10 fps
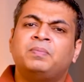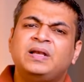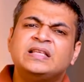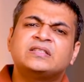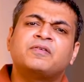
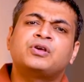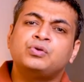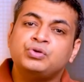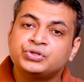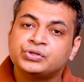plays a
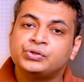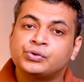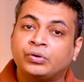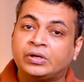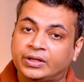crucial
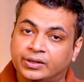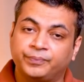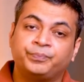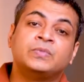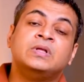role
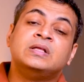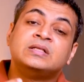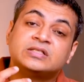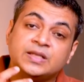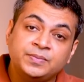here.
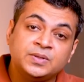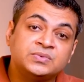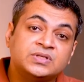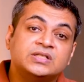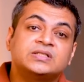
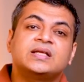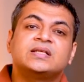Symptoms such